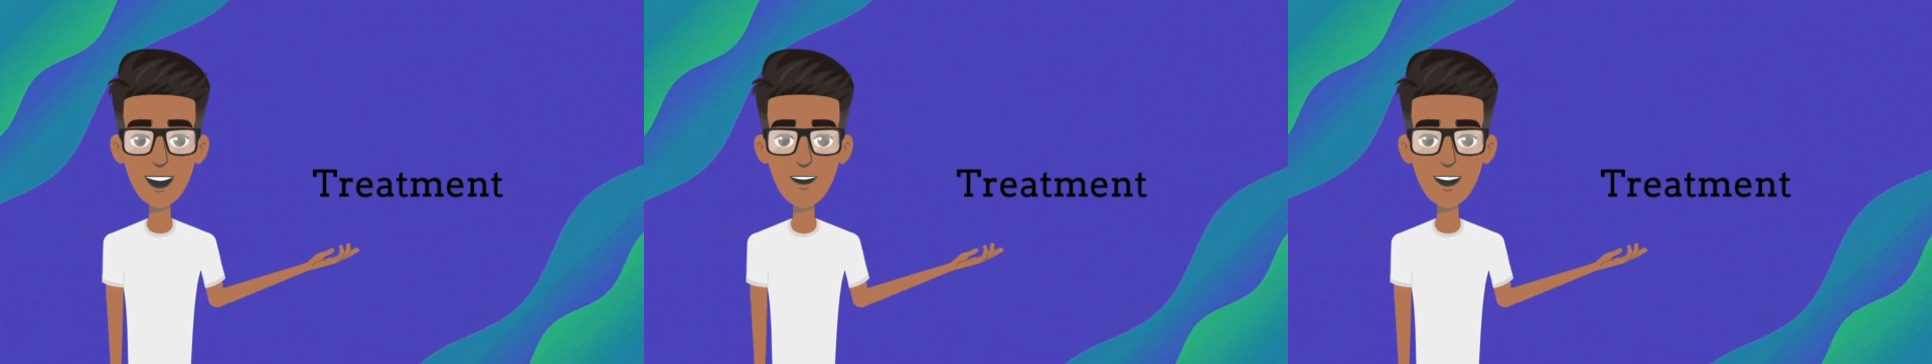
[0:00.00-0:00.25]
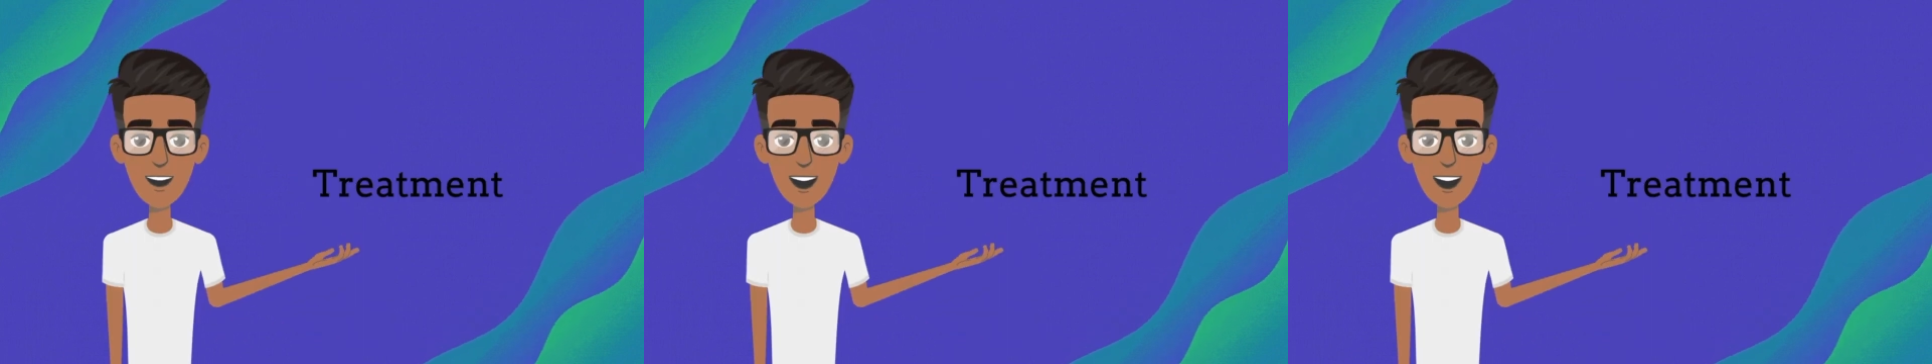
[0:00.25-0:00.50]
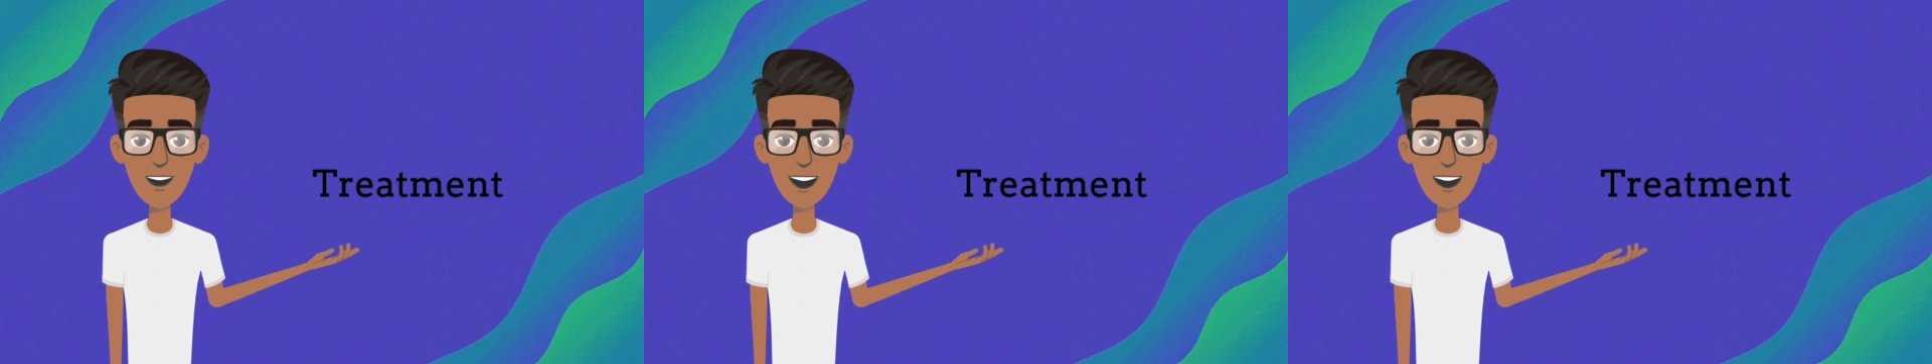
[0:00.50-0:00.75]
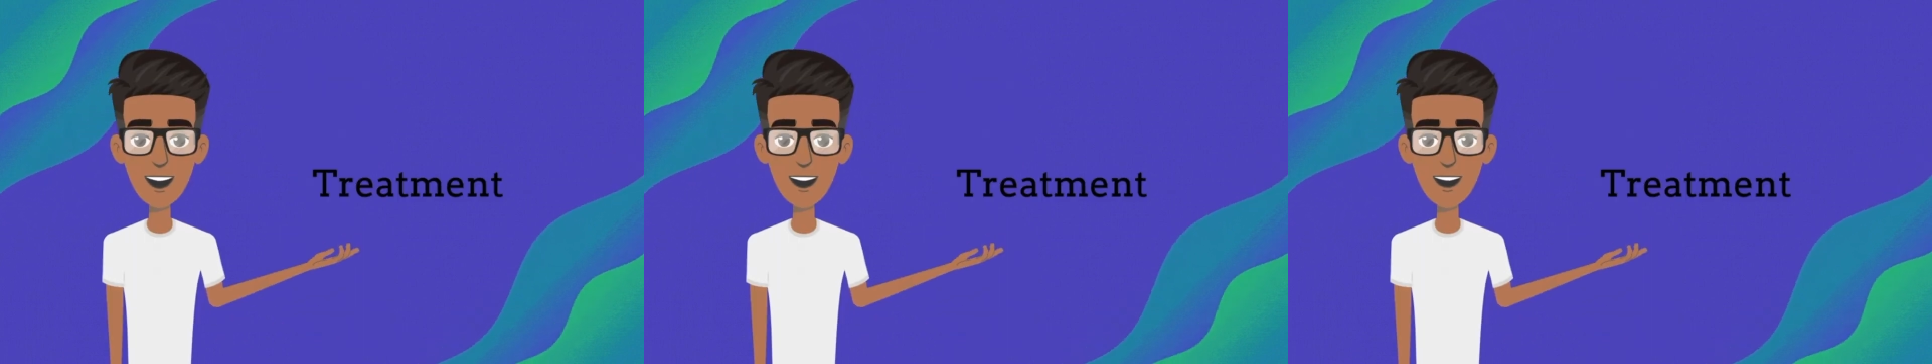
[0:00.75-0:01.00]
this takes us
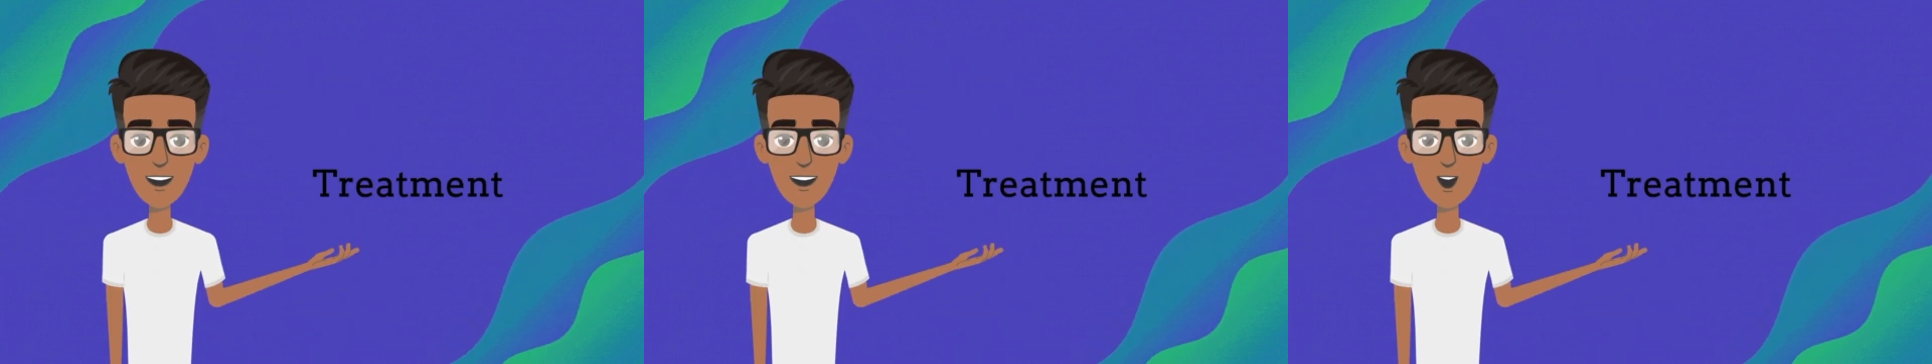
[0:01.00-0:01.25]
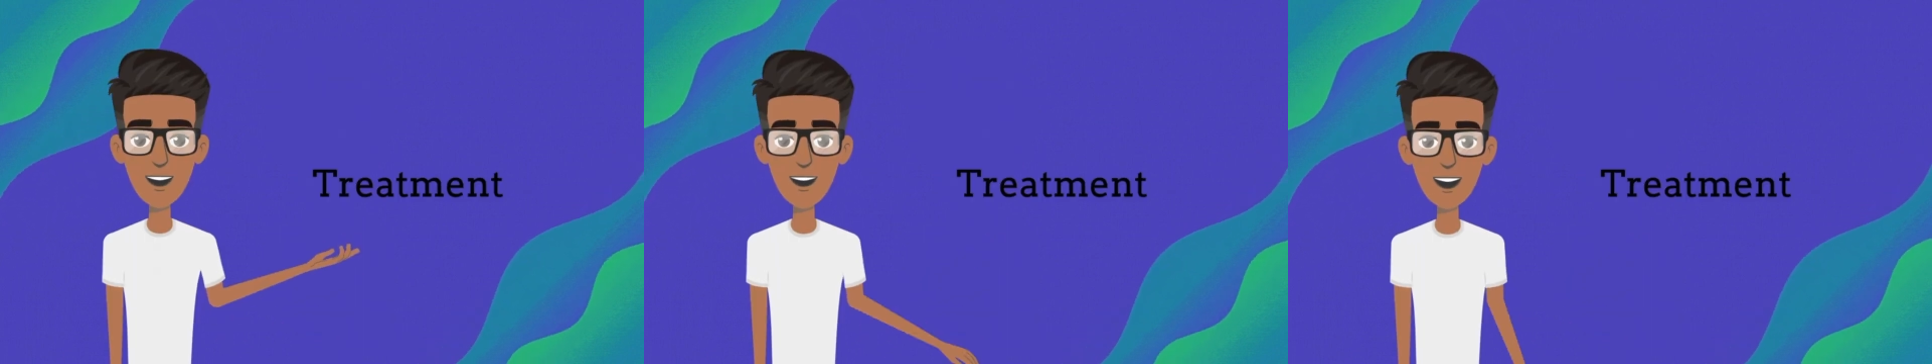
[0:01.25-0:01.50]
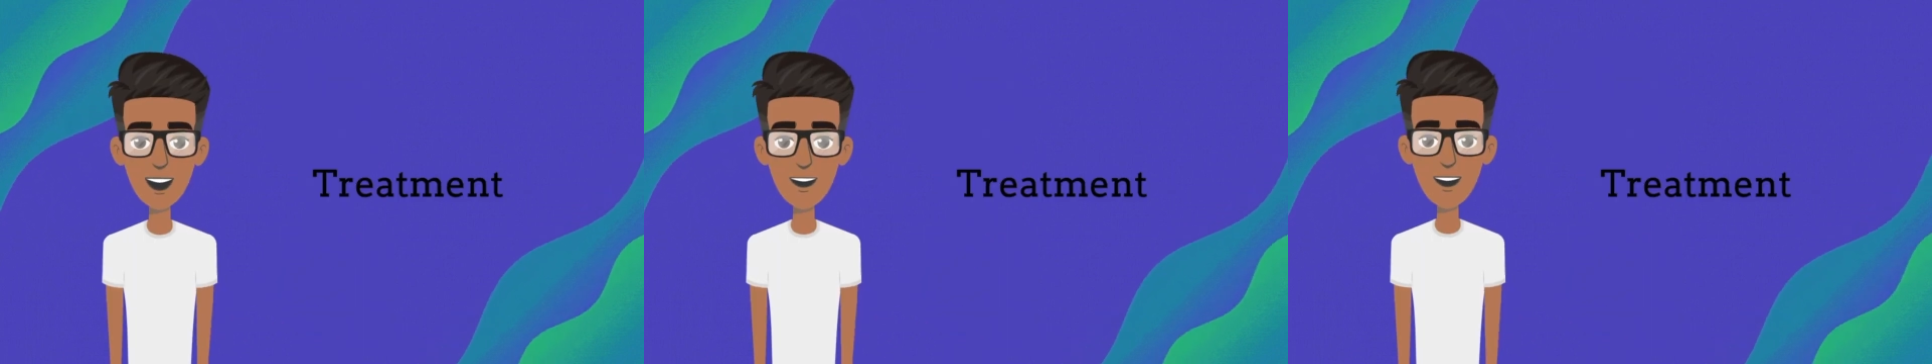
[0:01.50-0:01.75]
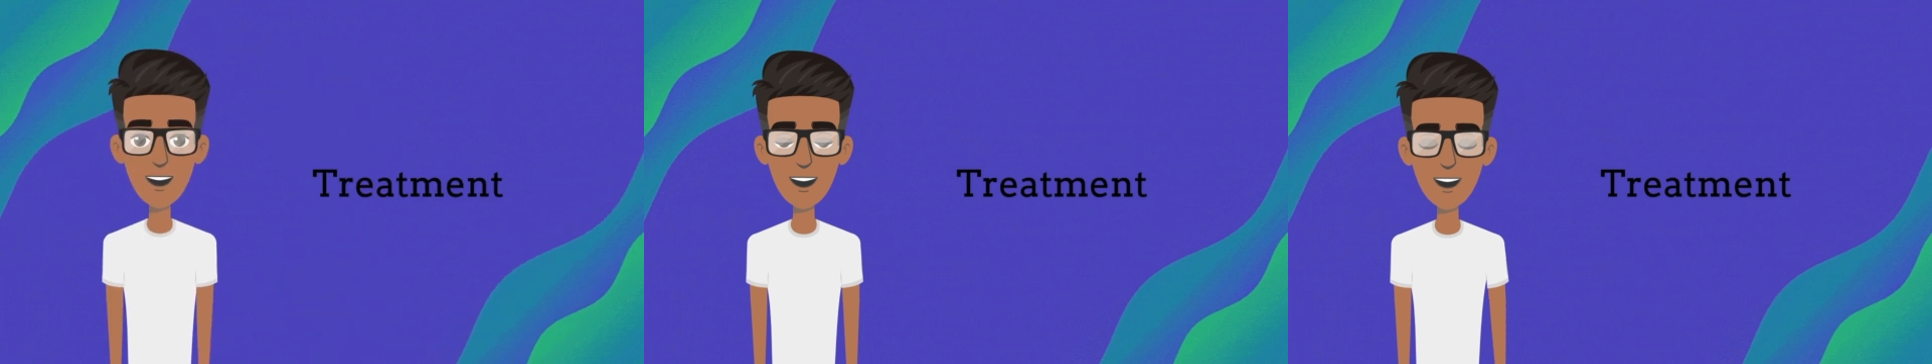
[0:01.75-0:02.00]
to the second use of
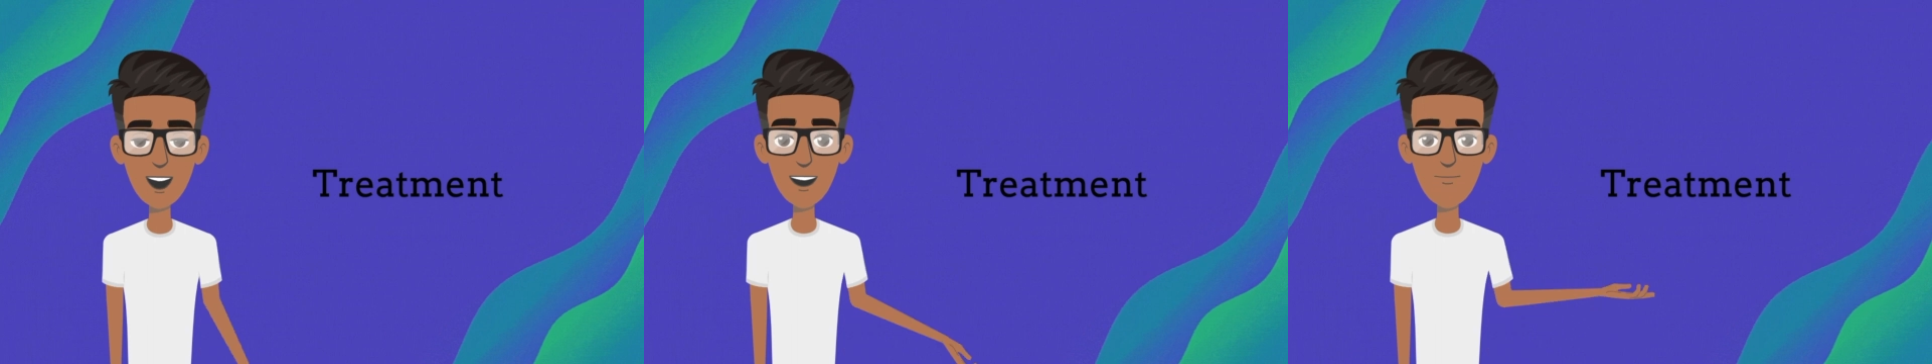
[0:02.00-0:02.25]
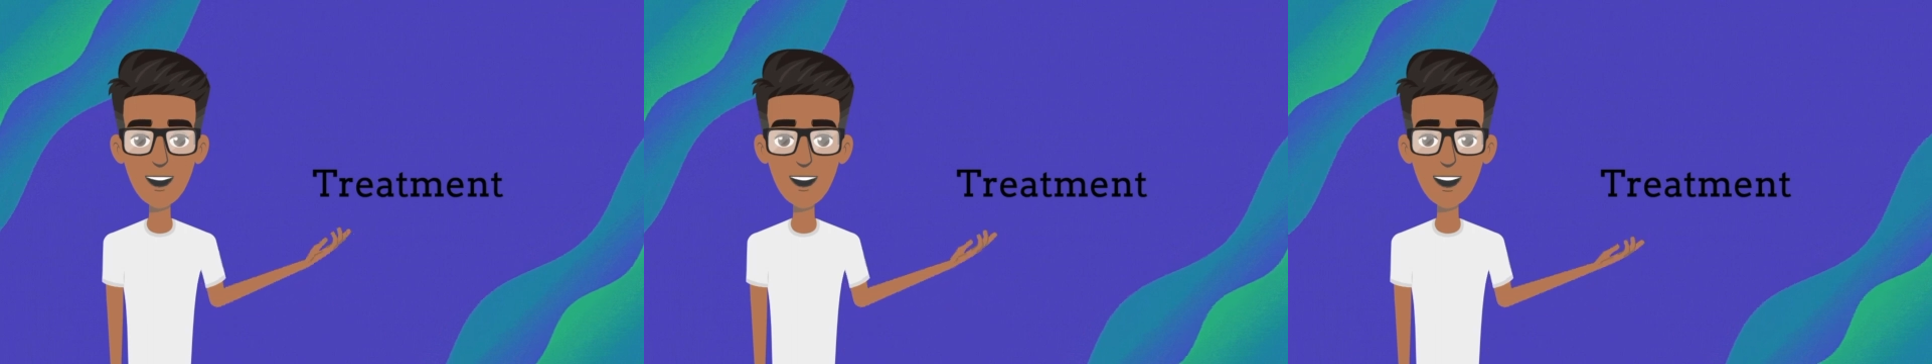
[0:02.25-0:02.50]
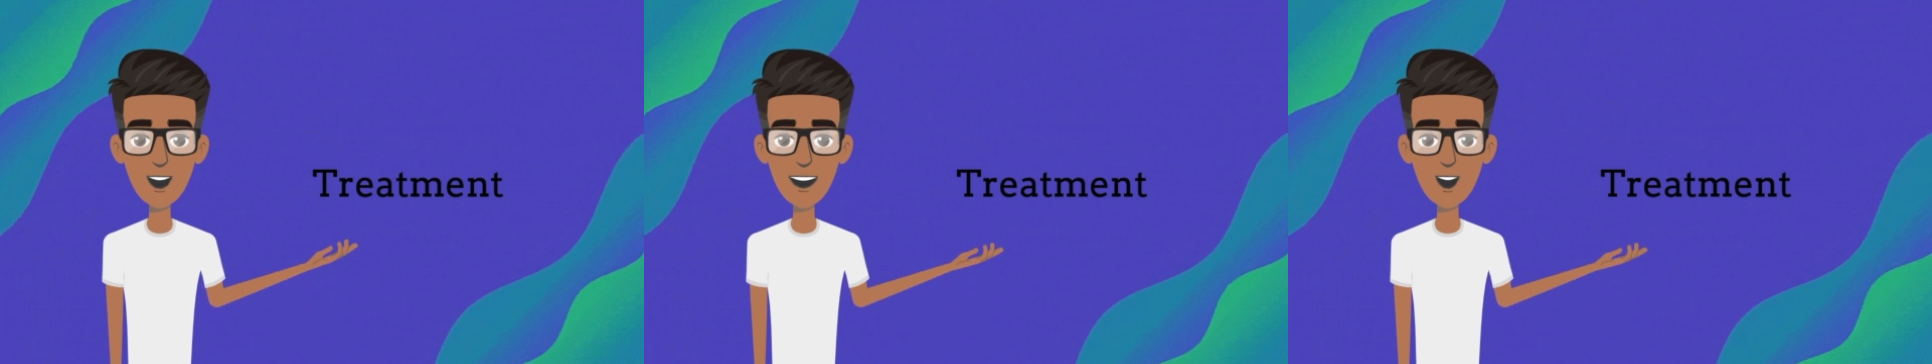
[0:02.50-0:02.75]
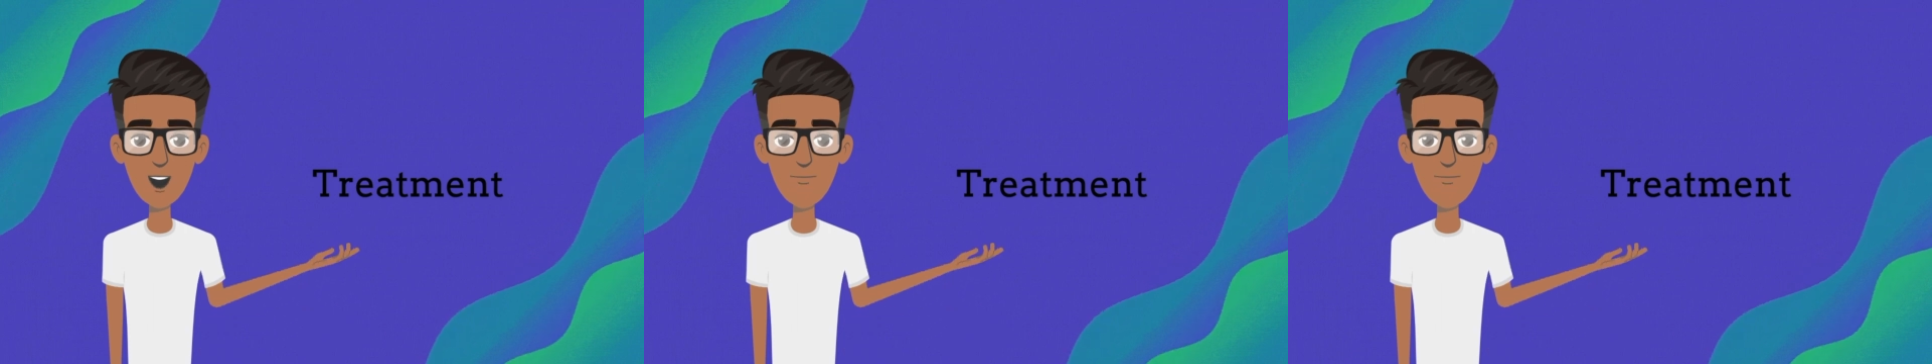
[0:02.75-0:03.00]
nanotech
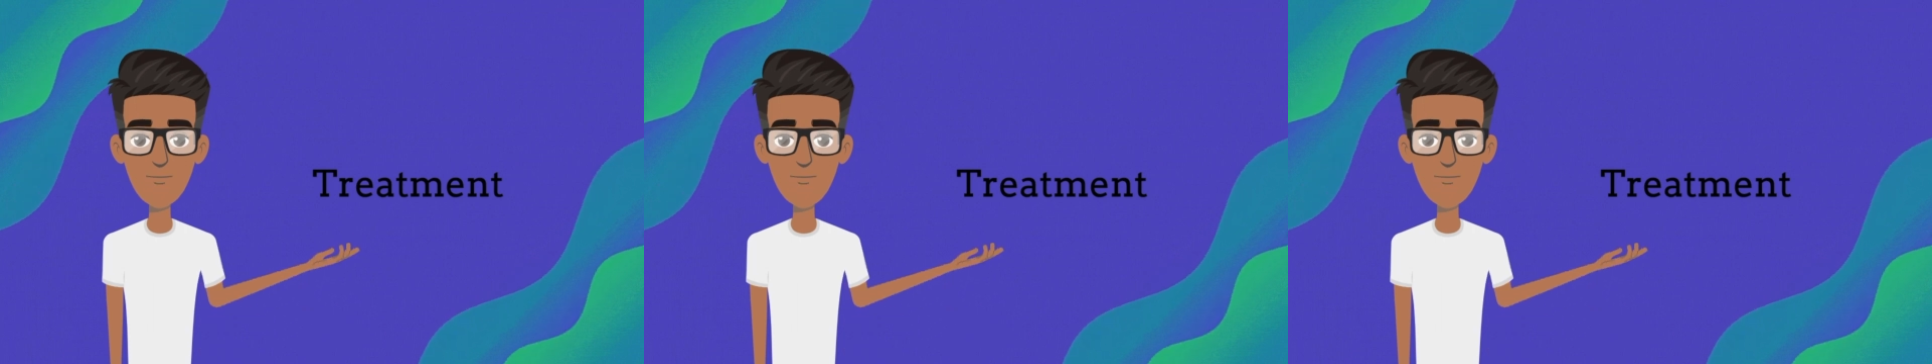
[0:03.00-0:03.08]
treatment.